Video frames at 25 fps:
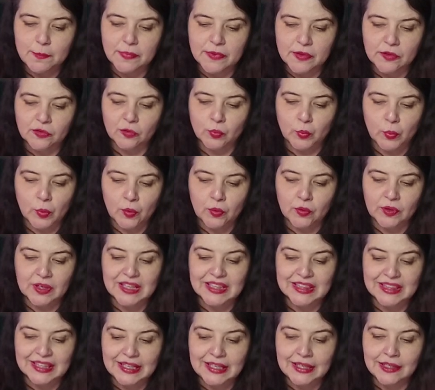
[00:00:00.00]
this road
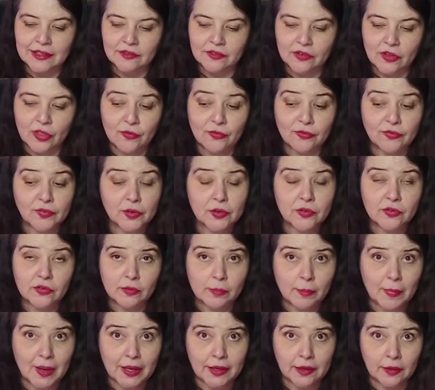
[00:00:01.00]
clean to the first
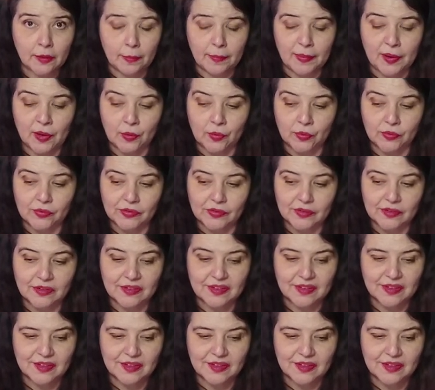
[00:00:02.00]
milepost.